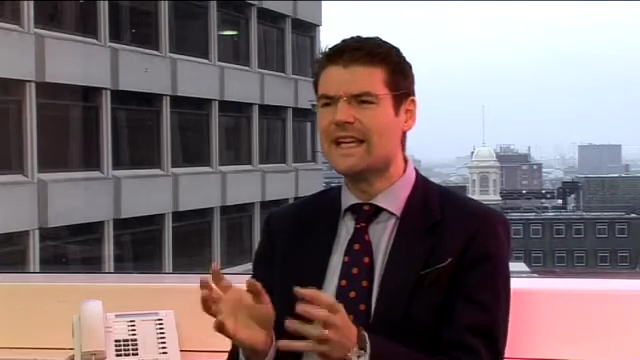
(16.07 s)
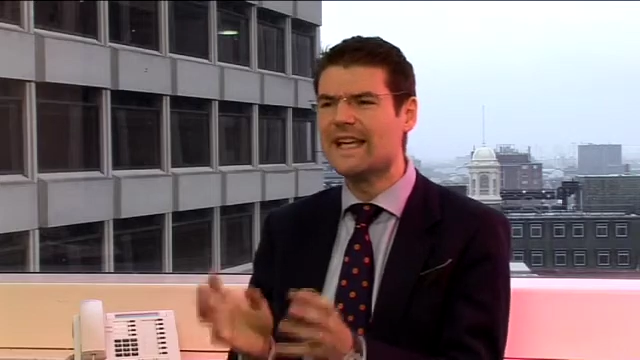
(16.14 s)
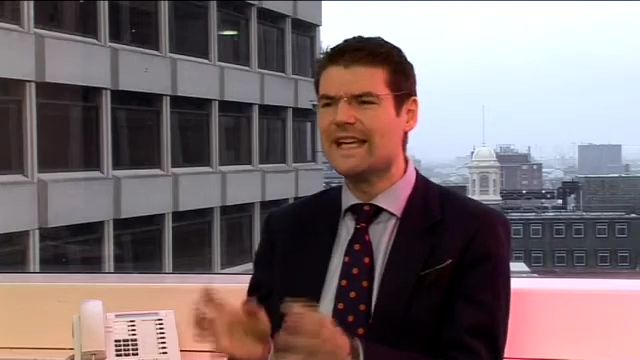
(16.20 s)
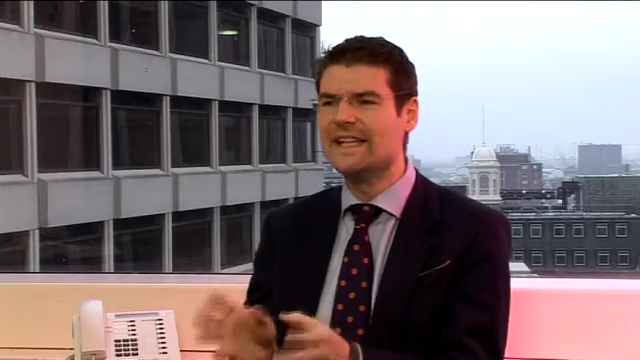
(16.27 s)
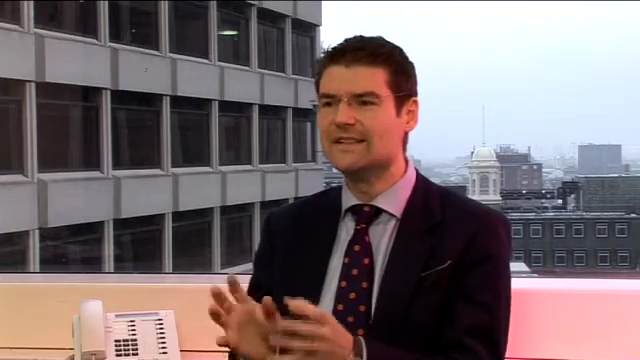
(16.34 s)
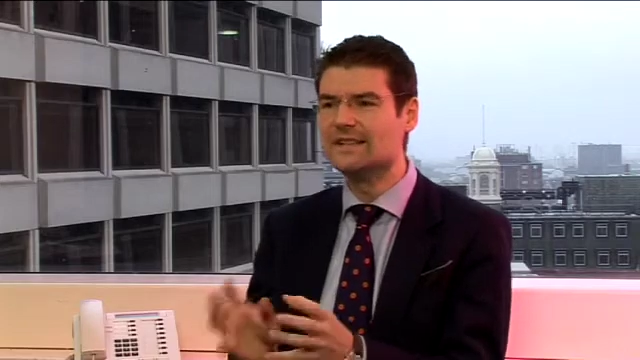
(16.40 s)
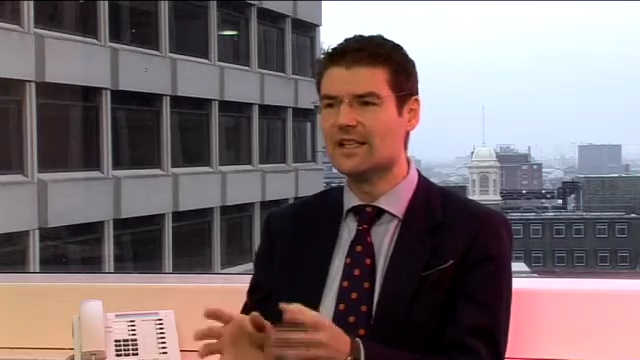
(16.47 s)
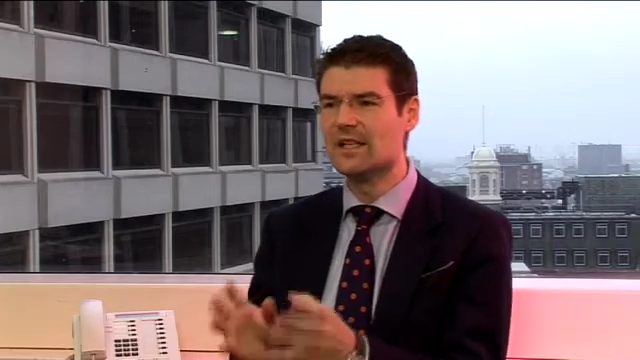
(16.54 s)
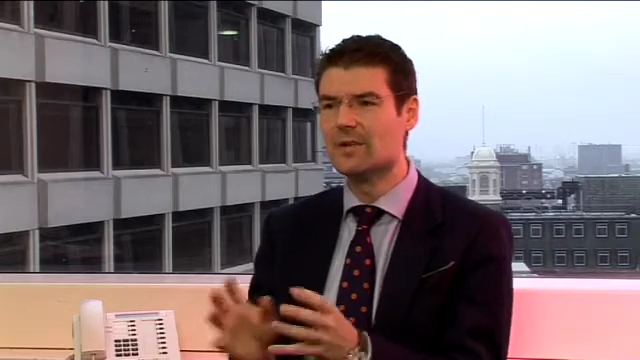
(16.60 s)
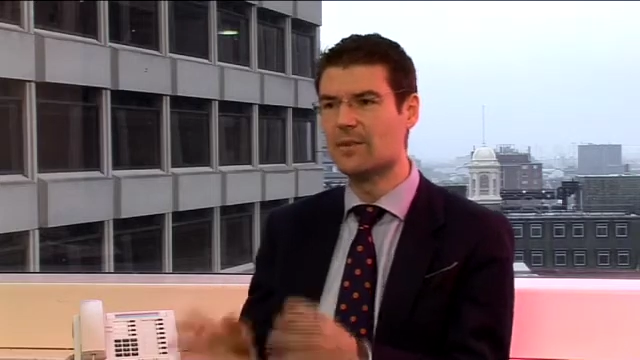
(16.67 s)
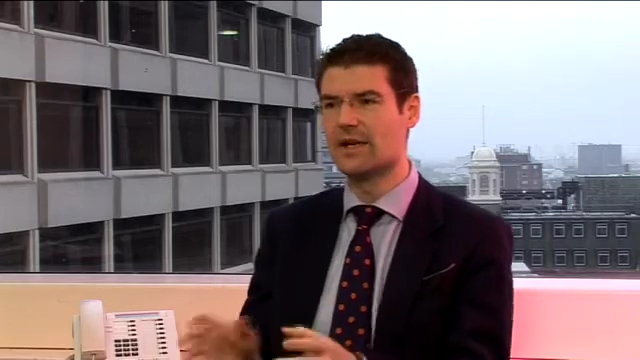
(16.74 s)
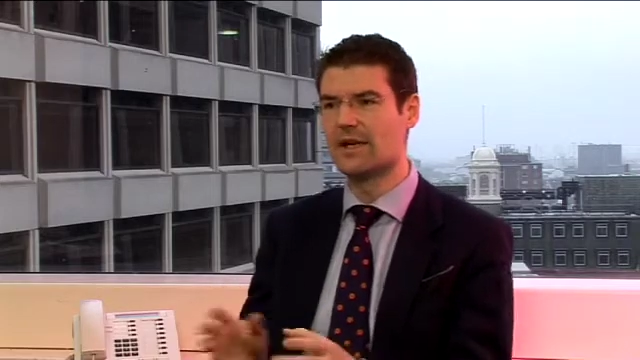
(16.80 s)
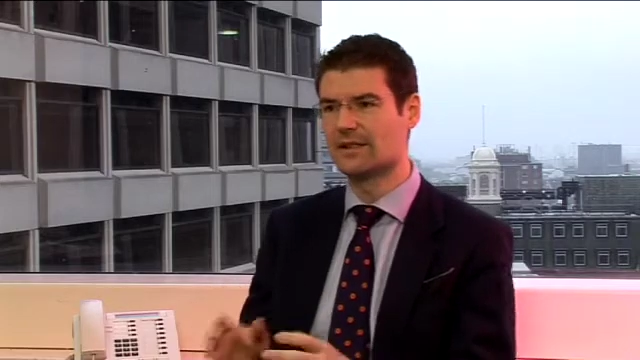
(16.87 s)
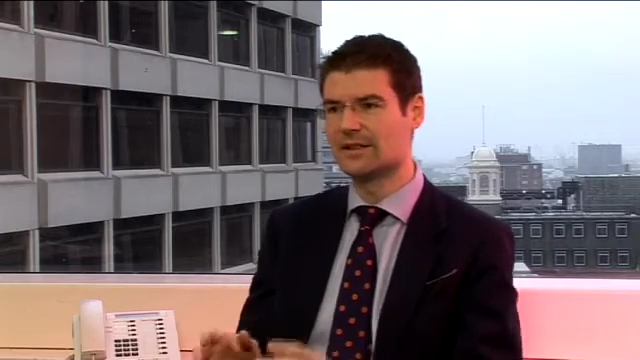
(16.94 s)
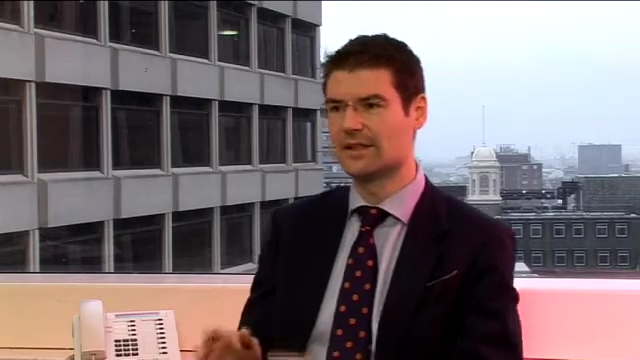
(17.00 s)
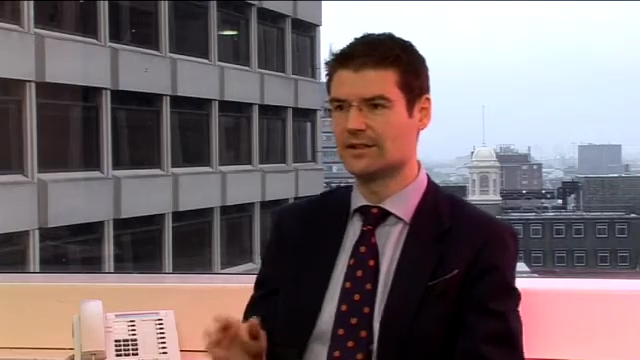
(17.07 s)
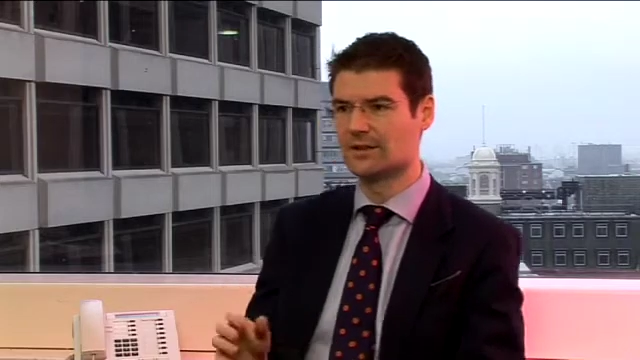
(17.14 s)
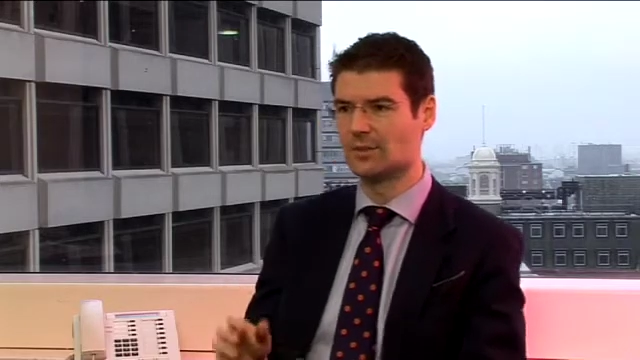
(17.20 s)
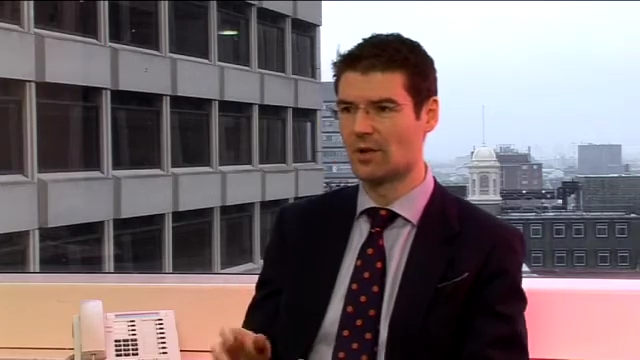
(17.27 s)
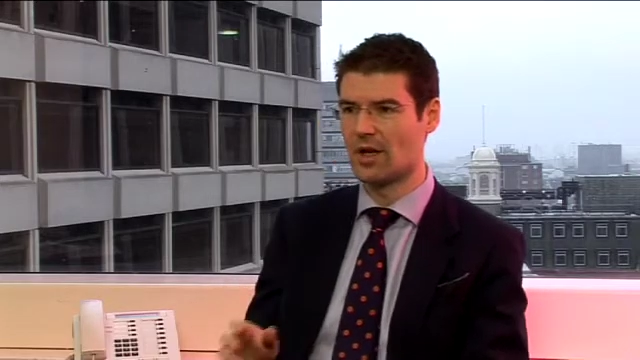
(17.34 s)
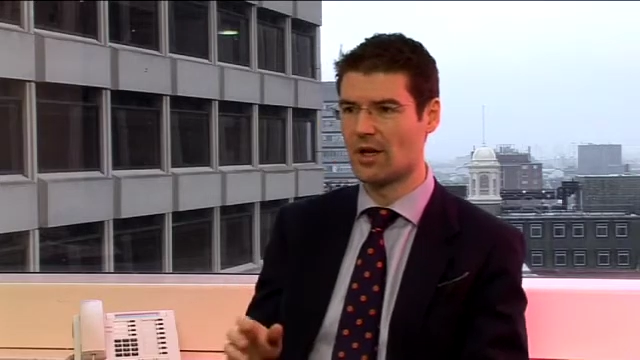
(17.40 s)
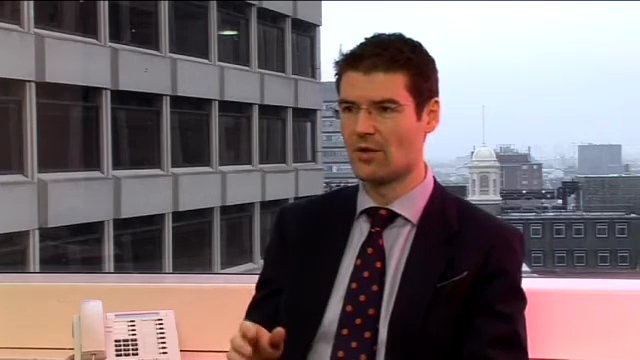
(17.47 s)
easily be accessible